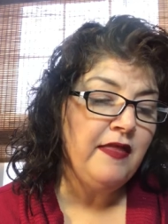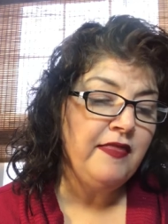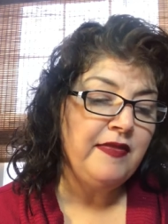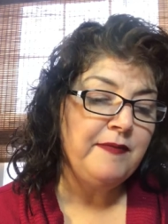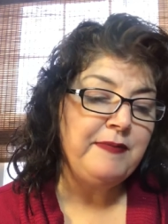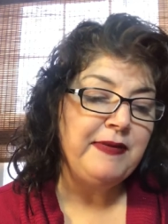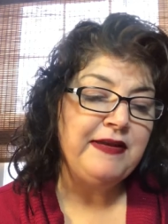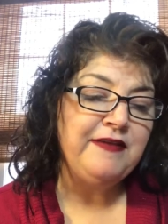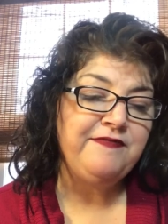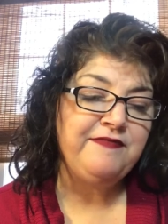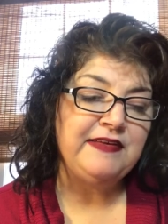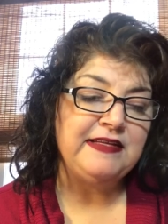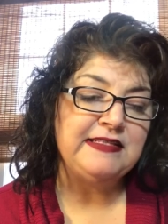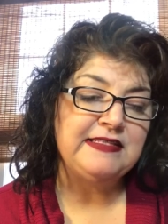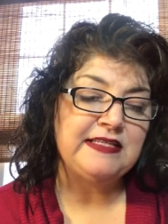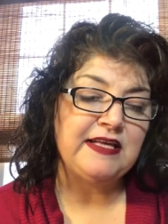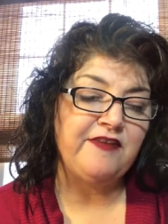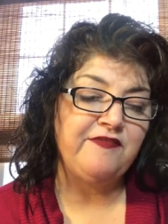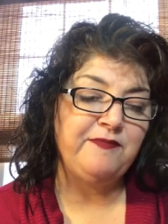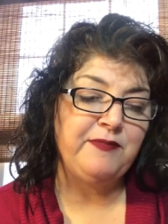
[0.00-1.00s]
The
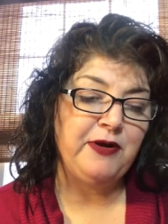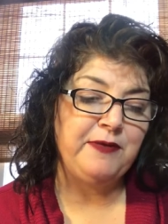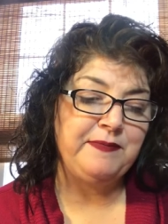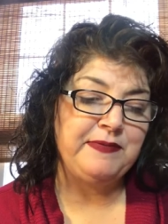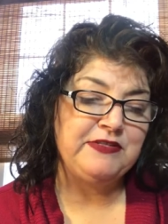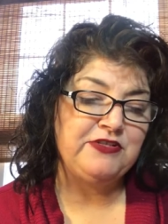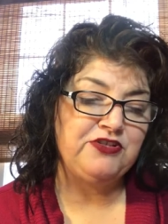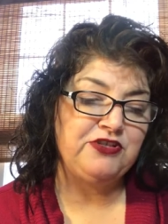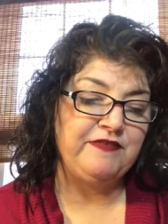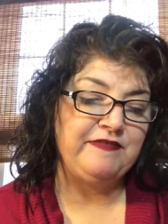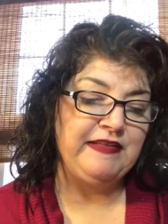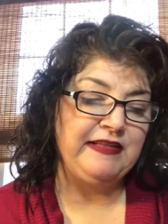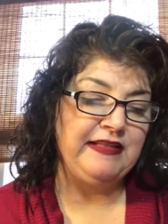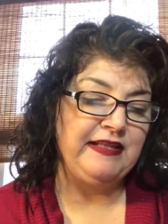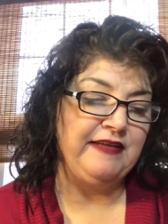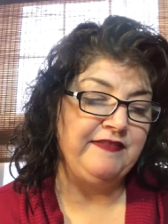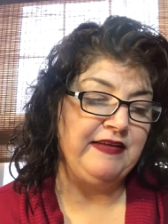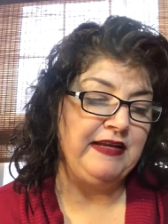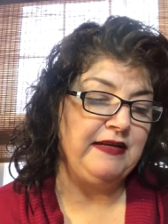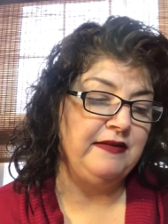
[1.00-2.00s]
benefits of purpose driven
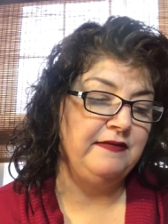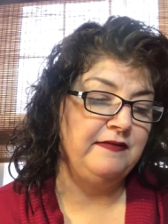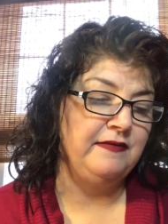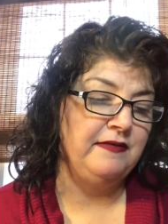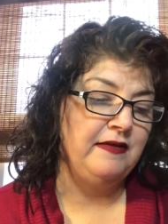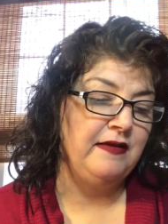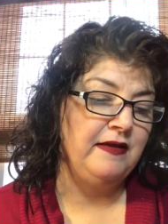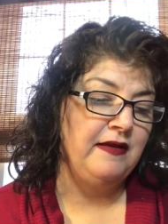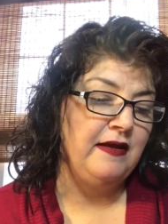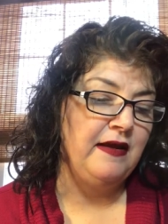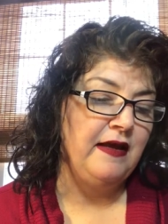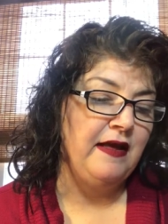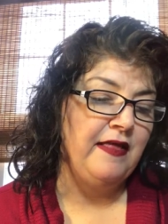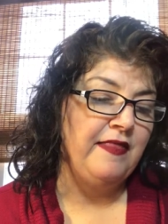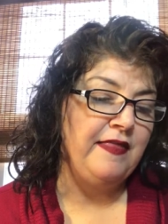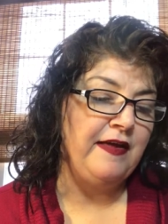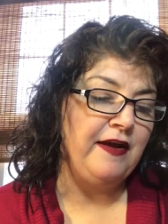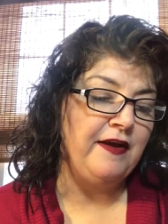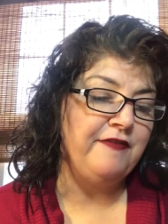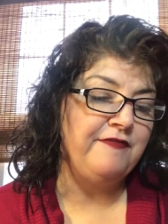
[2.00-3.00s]
living.
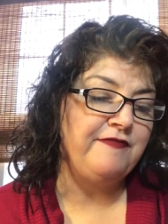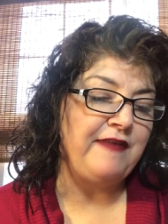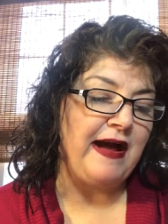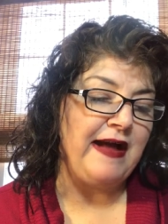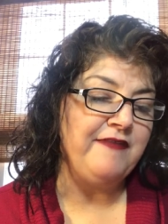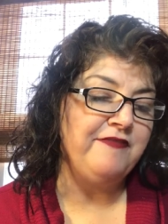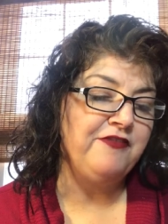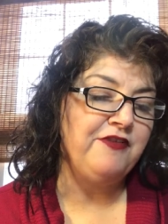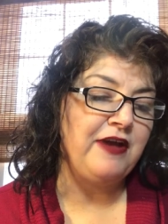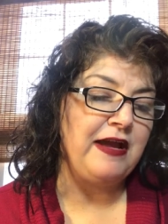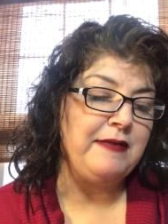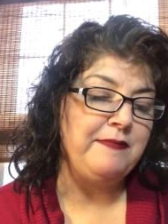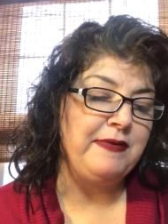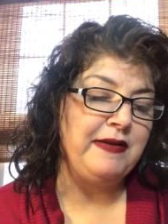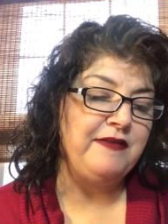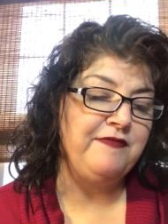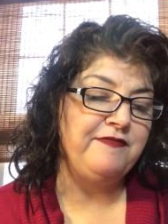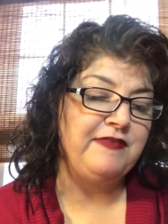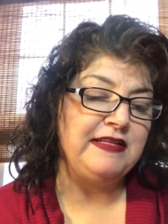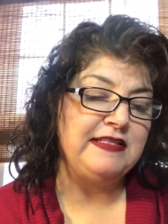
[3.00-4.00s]
There are five great
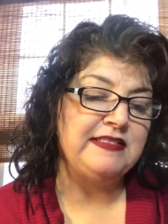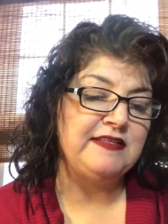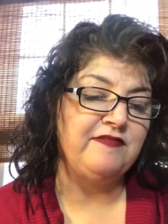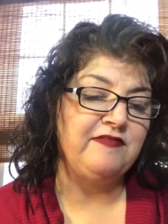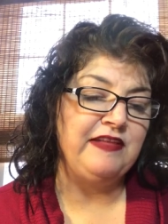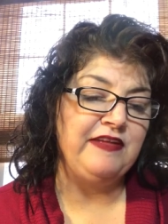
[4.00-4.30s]
benefits of